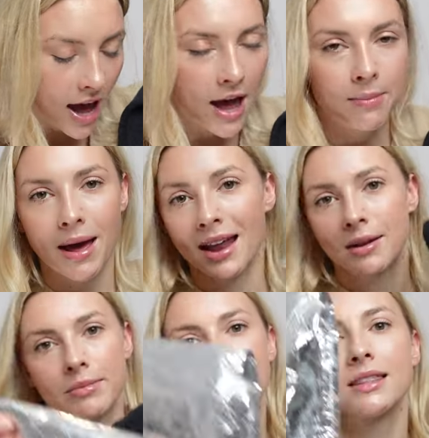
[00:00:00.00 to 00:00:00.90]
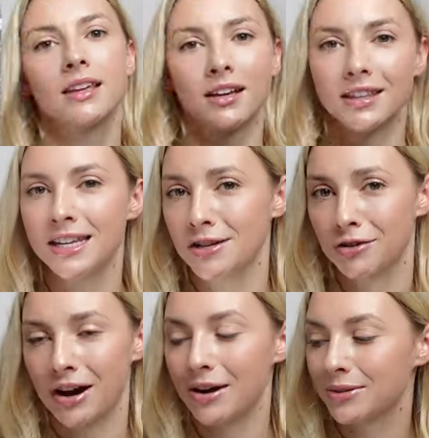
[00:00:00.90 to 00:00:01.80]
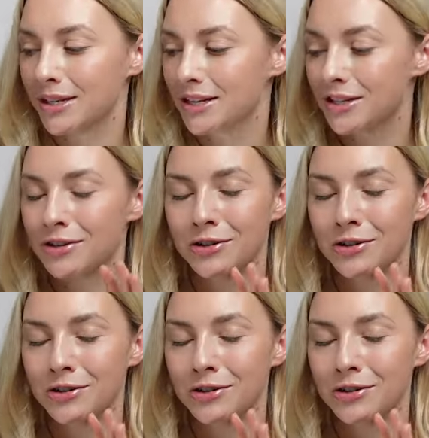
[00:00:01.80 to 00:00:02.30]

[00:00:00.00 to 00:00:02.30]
And I mean, these trousers